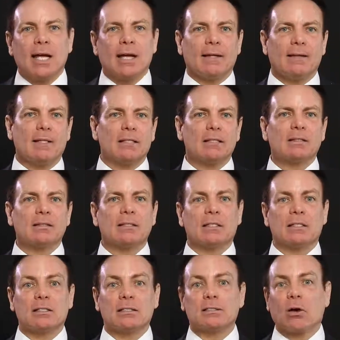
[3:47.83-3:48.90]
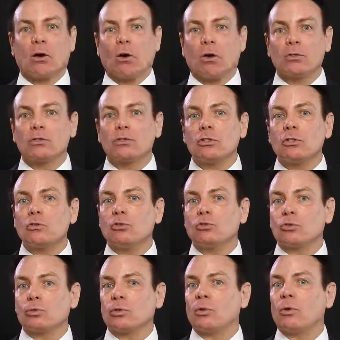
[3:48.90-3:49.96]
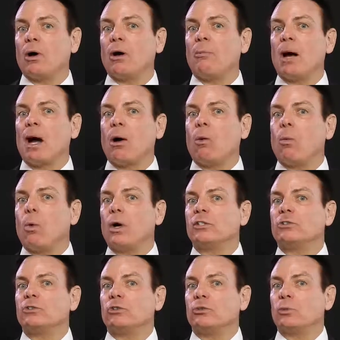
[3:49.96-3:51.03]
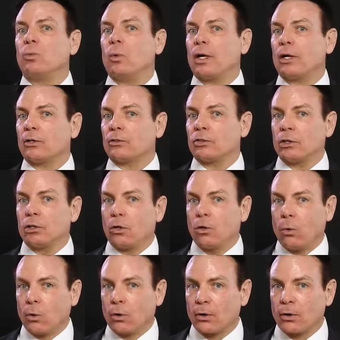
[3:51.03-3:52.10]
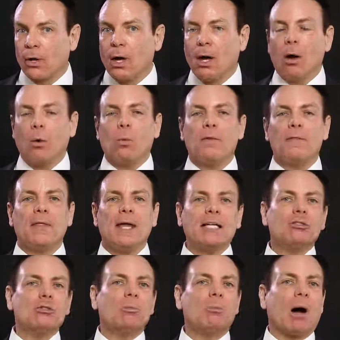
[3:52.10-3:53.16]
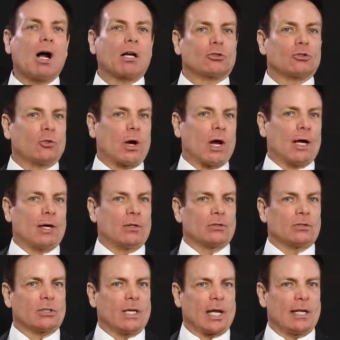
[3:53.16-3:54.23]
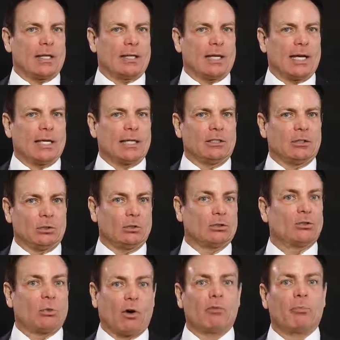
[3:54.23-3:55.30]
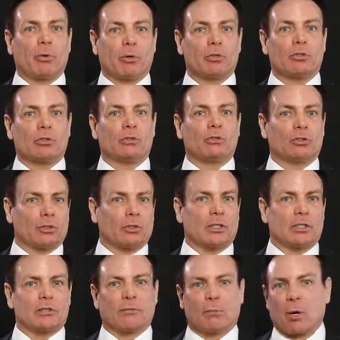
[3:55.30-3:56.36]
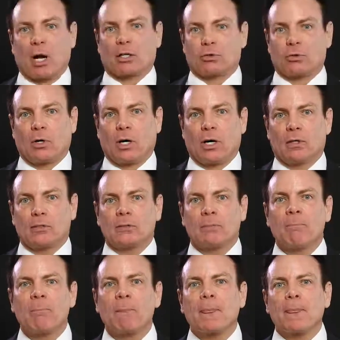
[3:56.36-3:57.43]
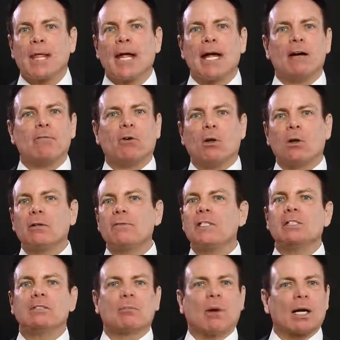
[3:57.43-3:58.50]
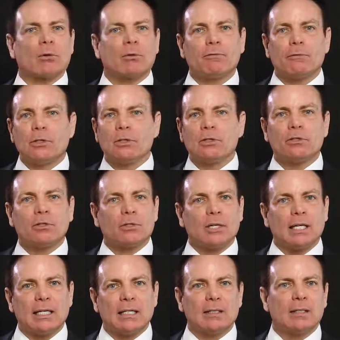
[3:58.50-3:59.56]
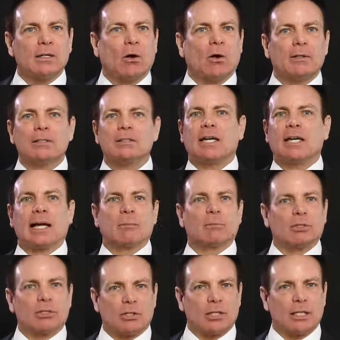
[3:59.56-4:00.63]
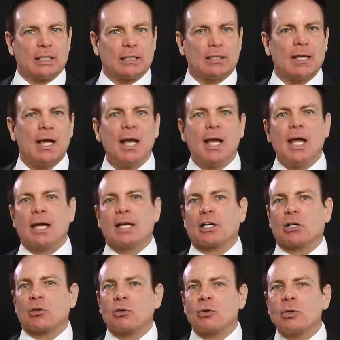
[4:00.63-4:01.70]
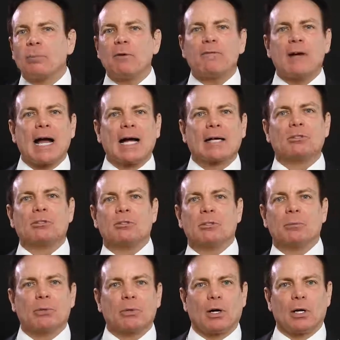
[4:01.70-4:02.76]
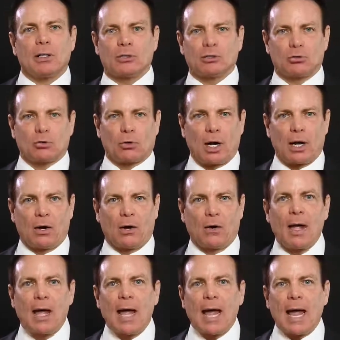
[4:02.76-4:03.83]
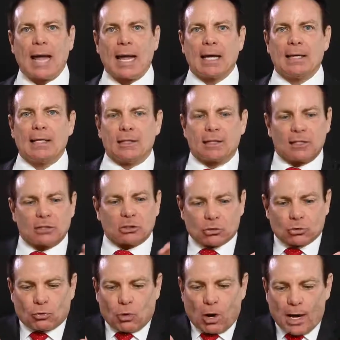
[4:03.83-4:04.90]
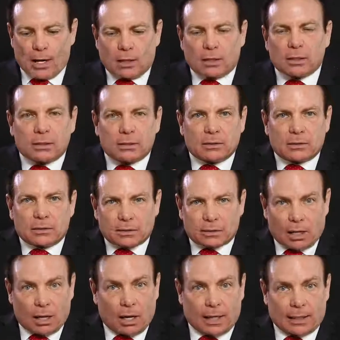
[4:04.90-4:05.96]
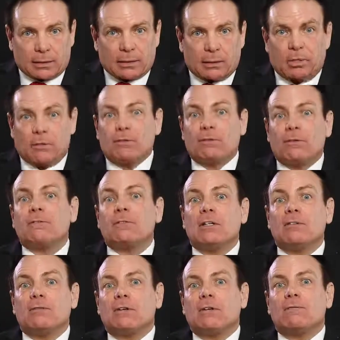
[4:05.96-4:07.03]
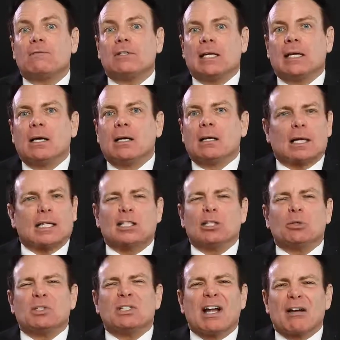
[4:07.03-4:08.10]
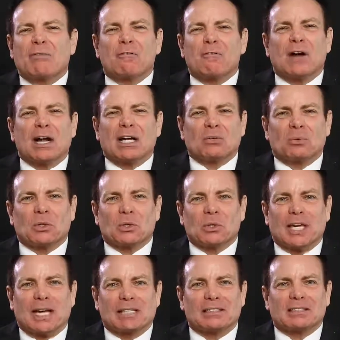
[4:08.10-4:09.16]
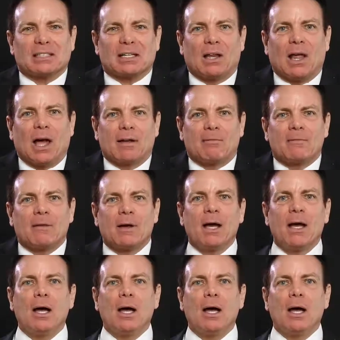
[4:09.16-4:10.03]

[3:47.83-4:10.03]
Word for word: And this is also true about what you wear to court. When they do mock trials, and they use 12-person juries for mock trials, they have all of these microphones that are hidden, all cameras that are hidden, and a group of actors that put on this trial. And this trial is designed to be 50-50 like you would never find a real case in life.